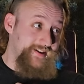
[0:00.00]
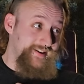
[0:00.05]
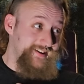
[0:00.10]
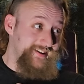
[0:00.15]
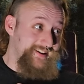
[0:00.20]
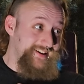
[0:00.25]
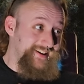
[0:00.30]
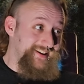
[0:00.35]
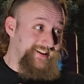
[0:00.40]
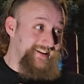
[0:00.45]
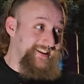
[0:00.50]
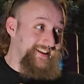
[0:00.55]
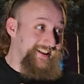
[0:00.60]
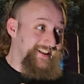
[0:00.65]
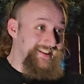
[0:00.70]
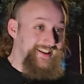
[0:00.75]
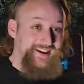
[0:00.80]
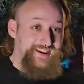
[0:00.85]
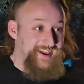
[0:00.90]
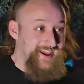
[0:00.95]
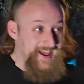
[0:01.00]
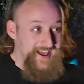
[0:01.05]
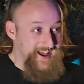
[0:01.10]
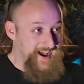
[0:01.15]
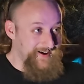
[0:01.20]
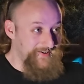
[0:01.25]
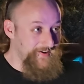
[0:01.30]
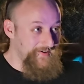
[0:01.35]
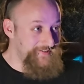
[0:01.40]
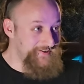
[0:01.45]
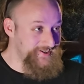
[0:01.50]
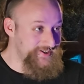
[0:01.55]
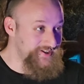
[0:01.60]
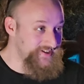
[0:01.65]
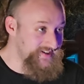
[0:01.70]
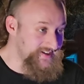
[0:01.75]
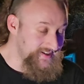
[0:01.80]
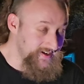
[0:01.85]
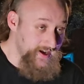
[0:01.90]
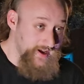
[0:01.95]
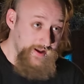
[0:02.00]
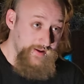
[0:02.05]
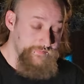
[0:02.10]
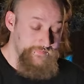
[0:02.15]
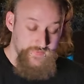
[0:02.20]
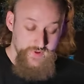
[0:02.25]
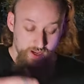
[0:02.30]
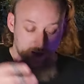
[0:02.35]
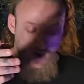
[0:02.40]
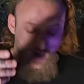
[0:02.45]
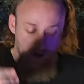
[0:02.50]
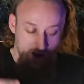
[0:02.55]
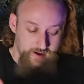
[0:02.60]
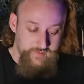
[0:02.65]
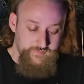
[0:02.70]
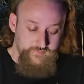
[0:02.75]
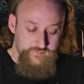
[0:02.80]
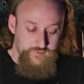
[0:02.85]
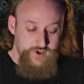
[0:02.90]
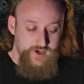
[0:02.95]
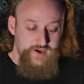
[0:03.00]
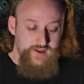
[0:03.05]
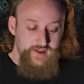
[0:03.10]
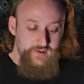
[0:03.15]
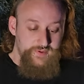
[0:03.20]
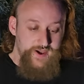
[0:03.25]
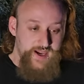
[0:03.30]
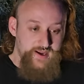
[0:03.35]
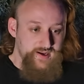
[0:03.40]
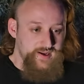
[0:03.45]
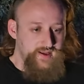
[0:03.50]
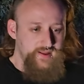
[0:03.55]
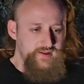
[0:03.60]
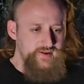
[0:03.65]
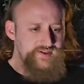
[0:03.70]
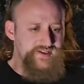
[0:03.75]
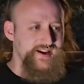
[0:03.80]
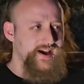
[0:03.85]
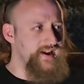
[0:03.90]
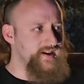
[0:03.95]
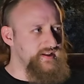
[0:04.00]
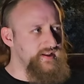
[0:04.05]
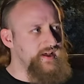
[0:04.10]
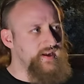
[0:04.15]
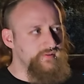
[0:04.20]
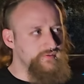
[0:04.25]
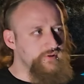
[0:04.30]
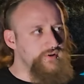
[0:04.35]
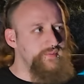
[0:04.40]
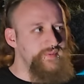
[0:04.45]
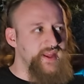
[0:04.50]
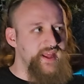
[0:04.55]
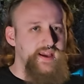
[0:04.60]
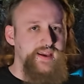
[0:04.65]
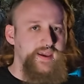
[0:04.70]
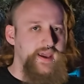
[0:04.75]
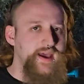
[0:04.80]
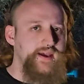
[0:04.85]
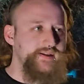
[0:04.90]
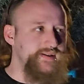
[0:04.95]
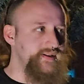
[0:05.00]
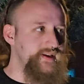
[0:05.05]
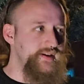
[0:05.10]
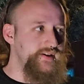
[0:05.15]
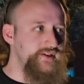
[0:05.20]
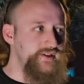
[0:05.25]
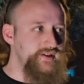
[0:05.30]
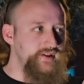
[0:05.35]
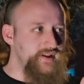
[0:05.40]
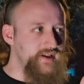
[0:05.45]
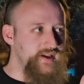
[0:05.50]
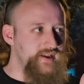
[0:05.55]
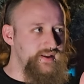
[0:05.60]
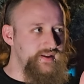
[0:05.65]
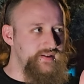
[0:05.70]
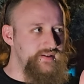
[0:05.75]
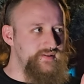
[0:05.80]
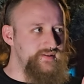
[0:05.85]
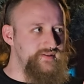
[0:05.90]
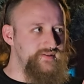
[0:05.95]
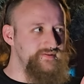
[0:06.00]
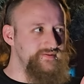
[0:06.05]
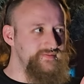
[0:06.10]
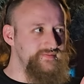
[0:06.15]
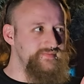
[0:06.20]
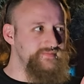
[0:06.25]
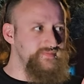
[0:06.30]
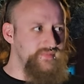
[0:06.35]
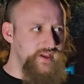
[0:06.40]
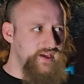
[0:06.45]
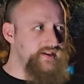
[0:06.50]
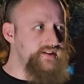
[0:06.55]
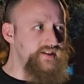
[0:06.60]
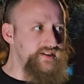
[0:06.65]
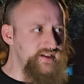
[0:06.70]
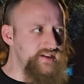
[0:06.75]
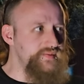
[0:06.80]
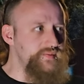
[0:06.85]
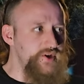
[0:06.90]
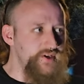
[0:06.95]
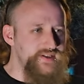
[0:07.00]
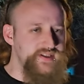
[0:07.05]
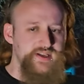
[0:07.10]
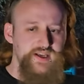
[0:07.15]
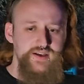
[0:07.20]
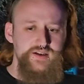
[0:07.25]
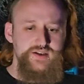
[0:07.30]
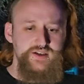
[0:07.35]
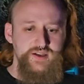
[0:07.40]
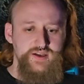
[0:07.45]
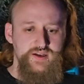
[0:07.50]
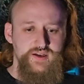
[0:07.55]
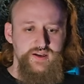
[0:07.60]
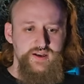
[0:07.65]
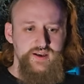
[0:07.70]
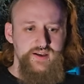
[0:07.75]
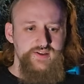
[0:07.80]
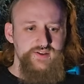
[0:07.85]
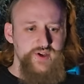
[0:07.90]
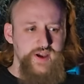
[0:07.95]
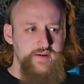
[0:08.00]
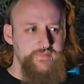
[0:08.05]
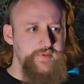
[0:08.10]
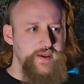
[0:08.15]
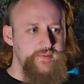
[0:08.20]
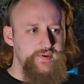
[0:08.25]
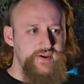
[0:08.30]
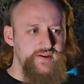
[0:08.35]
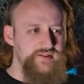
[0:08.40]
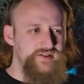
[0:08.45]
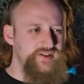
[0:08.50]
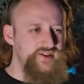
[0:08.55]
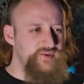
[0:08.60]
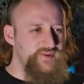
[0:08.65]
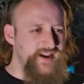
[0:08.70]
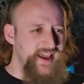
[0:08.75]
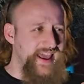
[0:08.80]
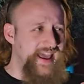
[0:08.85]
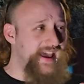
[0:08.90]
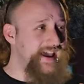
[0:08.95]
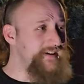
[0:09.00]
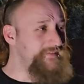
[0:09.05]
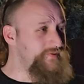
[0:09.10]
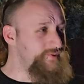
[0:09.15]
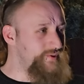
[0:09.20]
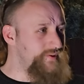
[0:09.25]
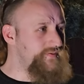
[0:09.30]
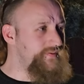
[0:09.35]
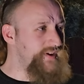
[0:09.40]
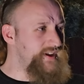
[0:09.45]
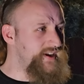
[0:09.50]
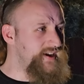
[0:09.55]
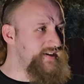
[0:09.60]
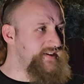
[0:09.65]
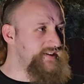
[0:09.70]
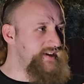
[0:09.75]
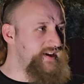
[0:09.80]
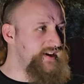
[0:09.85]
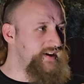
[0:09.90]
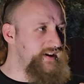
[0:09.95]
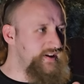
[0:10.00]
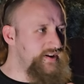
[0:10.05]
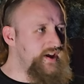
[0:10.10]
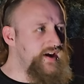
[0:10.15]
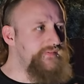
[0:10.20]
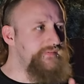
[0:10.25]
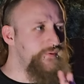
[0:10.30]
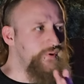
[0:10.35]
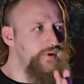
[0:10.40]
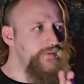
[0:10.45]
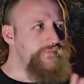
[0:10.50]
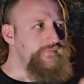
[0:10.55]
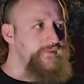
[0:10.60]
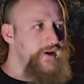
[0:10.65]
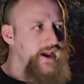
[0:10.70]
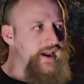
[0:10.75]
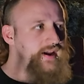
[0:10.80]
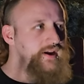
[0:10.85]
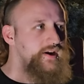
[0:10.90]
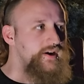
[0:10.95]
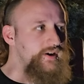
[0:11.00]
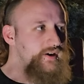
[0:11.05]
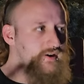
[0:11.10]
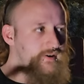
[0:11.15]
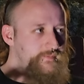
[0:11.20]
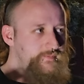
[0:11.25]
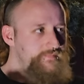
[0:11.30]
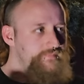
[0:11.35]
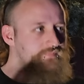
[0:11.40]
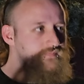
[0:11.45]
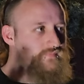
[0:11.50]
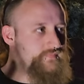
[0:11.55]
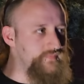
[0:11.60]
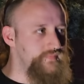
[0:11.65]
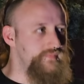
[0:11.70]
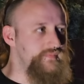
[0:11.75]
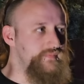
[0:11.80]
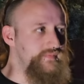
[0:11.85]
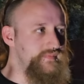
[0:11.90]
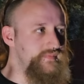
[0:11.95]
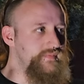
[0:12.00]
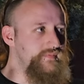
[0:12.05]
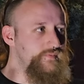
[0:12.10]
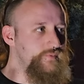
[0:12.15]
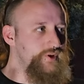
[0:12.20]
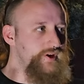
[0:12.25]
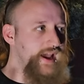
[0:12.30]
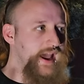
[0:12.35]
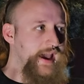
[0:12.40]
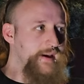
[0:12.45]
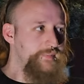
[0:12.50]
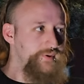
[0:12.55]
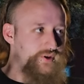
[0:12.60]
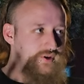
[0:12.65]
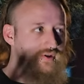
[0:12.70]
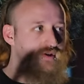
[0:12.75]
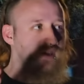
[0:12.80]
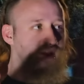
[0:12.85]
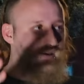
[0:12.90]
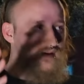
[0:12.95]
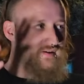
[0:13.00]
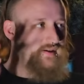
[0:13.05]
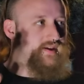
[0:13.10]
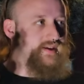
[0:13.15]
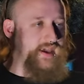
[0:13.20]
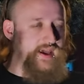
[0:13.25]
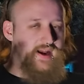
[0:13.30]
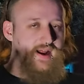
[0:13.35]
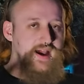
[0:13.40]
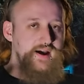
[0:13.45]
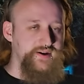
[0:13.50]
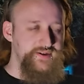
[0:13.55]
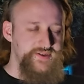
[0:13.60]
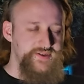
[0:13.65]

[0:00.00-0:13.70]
like, I'm just I'm reading the back, and there's not a lot of room in that gas station. Like, no, it's a small station. It's a small station, so I have maybe two and a half, three feet, I'd say, enough for a fire were to happen, you can yeah. get out